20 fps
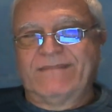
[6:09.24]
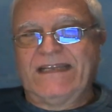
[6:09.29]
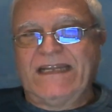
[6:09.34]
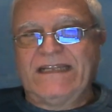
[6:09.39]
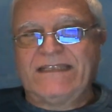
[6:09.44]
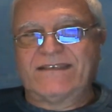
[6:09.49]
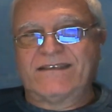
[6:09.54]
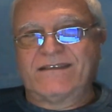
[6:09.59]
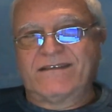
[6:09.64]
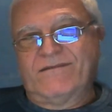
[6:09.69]

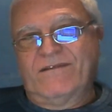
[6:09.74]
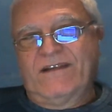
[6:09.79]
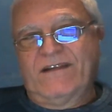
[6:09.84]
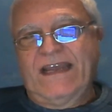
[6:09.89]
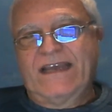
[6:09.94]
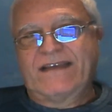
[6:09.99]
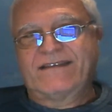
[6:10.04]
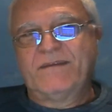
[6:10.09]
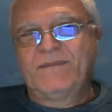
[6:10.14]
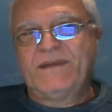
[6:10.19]
it's
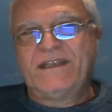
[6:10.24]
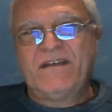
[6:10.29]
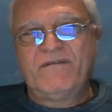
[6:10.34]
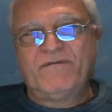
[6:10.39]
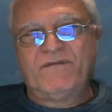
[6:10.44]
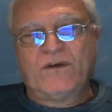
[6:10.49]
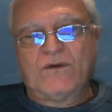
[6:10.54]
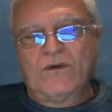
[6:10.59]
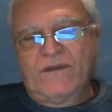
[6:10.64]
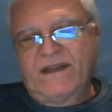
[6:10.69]
extremely
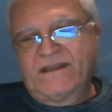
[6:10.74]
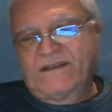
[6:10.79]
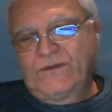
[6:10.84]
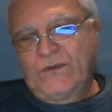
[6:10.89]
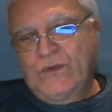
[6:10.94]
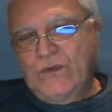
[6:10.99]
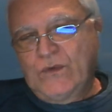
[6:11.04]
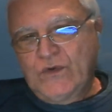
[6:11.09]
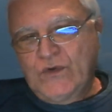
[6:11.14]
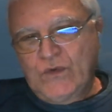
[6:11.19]
difficult that
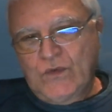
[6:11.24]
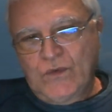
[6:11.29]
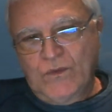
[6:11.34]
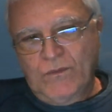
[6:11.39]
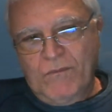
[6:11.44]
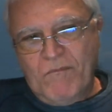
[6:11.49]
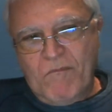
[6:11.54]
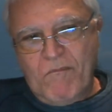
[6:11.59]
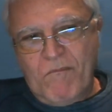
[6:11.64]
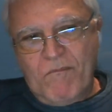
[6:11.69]

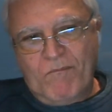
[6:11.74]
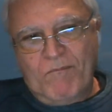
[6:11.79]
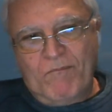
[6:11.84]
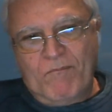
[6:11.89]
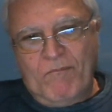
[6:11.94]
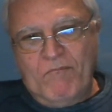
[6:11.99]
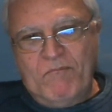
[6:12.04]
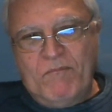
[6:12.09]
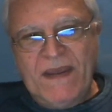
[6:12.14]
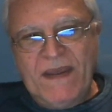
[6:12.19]
you
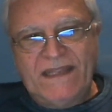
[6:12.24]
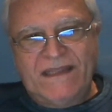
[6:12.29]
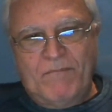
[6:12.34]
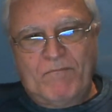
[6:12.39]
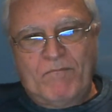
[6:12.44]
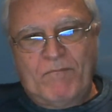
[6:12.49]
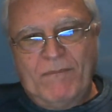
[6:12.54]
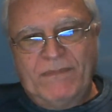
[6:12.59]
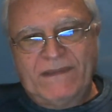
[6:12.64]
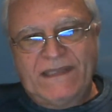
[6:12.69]
build a
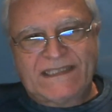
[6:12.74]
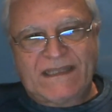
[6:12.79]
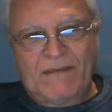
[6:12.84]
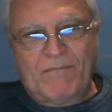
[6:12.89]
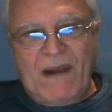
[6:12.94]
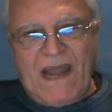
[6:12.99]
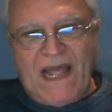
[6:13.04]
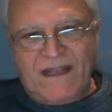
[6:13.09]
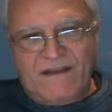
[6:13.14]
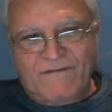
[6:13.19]
data
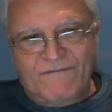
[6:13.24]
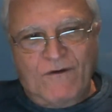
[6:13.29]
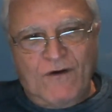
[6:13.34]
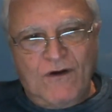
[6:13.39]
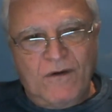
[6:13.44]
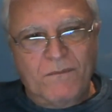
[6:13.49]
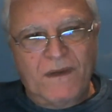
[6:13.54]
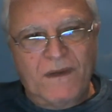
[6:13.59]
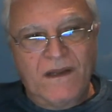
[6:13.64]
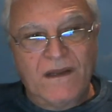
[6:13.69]

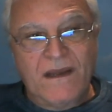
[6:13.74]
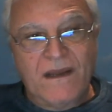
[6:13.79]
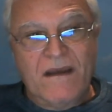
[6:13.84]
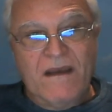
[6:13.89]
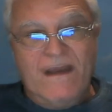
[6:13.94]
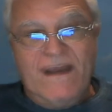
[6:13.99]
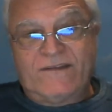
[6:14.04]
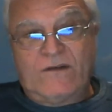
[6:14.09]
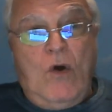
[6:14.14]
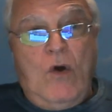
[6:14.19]
platform
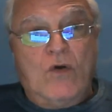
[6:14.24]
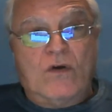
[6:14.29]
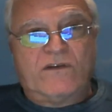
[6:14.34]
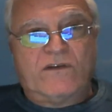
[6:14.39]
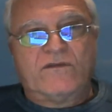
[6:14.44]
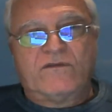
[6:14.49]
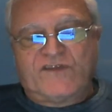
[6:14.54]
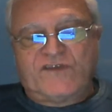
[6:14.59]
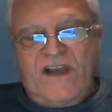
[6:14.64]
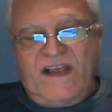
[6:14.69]
based on
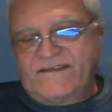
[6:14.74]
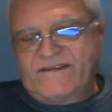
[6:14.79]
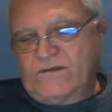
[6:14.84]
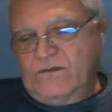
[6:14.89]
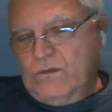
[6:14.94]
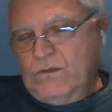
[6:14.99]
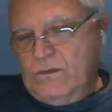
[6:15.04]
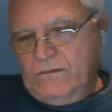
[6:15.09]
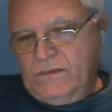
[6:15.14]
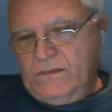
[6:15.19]
just
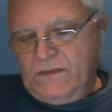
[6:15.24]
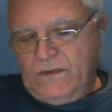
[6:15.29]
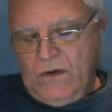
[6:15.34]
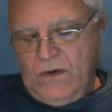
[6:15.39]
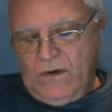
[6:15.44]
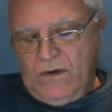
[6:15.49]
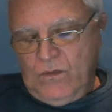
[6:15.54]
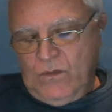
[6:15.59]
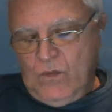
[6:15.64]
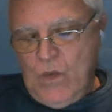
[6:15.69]

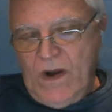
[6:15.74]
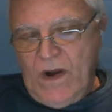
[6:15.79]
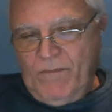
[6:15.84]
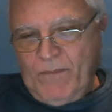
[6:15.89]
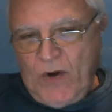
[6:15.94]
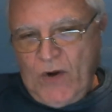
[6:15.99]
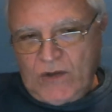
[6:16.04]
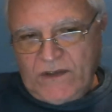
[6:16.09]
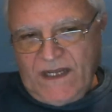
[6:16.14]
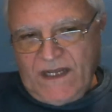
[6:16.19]
on one
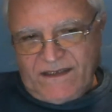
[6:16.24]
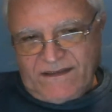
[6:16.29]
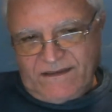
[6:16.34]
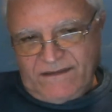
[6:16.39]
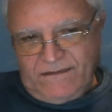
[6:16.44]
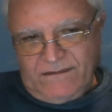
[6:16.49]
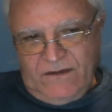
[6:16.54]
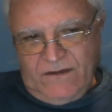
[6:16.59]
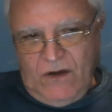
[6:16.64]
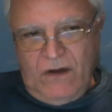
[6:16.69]
product.
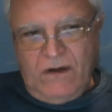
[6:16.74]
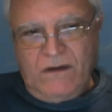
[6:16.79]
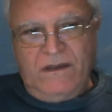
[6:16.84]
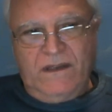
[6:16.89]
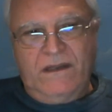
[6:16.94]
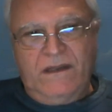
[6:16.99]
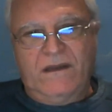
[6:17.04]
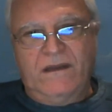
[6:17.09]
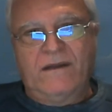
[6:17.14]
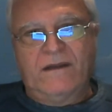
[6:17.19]

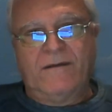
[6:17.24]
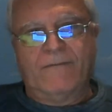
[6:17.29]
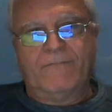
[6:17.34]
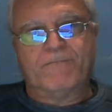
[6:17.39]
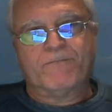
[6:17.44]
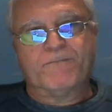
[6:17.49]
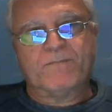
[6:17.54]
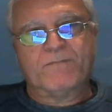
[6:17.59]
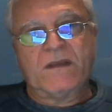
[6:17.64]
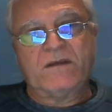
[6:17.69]

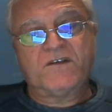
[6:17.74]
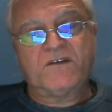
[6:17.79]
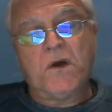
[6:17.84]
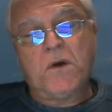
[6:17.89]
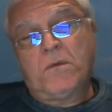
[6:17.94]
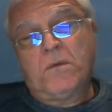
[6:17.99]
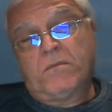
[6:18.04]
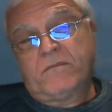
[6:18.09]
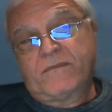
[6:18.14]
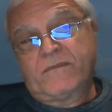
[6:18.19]
No,
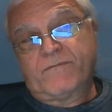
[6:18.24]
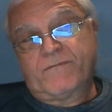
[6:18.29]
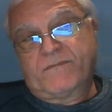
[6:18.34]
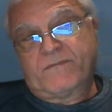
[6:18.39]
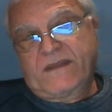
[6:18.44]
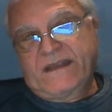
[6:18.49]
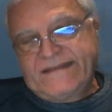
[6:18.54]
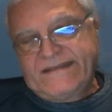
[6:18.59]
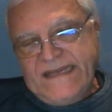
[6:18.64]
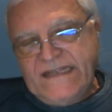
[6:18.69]
so
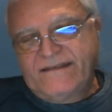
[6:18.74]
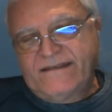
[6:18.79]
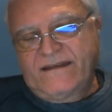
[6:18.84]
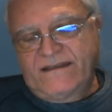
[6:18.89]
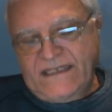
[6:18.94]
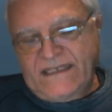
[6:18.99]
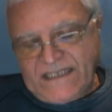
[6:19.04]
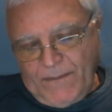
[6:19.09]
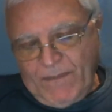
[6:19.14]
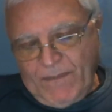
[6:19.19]
since the
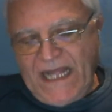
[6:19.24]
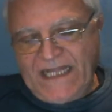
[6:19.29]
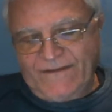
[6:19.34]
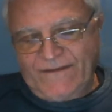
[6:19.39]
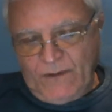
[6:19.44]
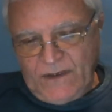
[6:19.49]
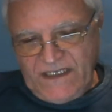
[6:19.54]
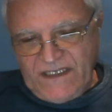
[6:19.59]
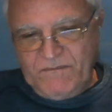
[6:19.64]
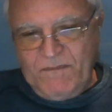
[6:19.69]
data
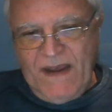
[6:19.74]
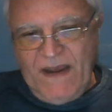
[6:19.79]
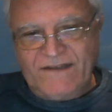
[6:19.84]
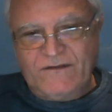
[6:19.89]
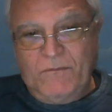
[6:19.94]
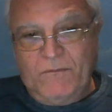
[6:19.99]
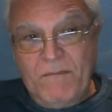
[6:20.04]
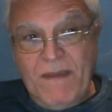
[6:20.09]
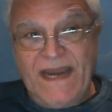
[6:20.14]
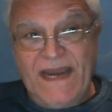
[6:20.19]
platform is based
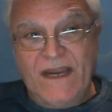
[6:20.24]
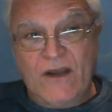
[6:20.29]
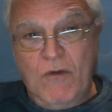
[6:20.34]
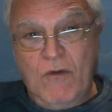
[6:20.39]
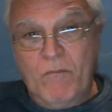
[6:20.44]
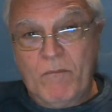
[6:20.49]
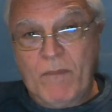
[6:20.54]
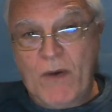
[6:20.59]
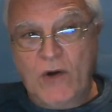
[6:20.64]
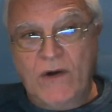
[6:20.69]
on many
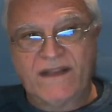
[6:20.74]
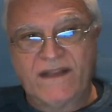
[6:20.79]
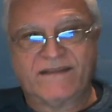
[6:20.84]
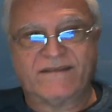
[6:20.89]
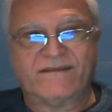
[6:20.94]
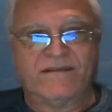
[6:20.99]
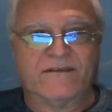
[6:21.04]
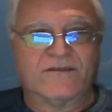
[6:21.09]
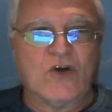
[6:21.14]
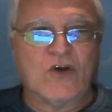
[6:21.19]

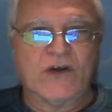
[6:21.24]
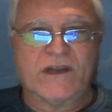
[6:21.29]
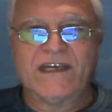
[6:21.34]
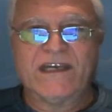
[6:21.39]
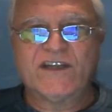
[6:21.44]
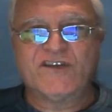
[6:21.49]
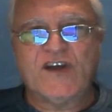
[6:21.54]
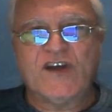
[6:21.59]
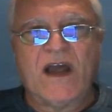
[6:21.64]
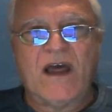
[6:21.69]
components
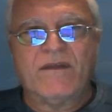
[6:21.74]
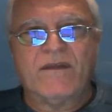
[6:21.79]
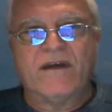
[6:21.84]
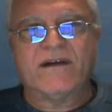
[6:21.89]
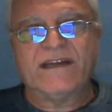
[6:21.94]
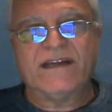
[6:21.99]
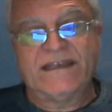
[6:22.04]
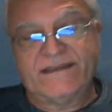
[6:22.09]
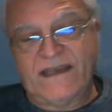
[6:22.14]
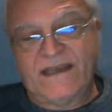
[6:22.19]
talking each
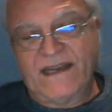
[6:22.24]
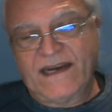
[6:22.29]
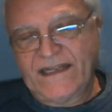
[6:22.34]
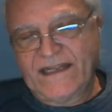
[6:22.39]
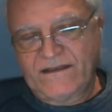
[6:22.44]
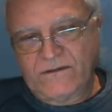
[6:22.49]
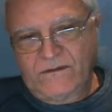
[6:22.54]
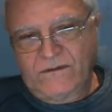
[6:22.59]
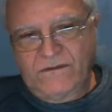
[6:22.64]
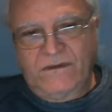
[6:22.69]
other,
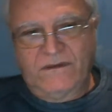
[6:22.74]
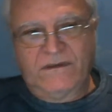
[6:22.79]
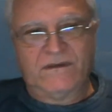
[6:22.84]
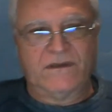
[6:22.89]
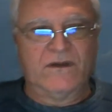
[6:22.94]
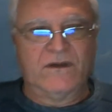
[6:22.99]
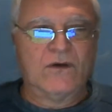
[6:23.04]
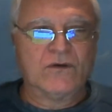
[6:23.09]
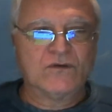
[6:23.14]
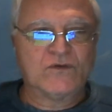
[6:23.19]
integrated
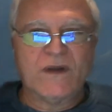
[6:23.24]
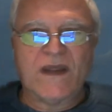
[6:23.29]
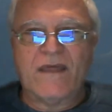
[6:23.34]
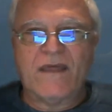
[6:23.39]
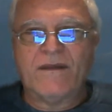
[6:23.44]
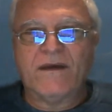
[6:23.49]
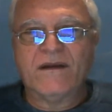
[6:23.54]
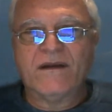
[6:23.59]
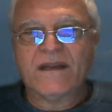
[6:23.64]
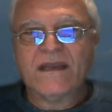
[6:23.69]
all
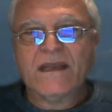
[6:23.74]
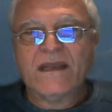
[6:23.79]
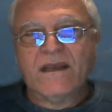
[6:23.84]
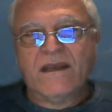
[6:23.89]
together,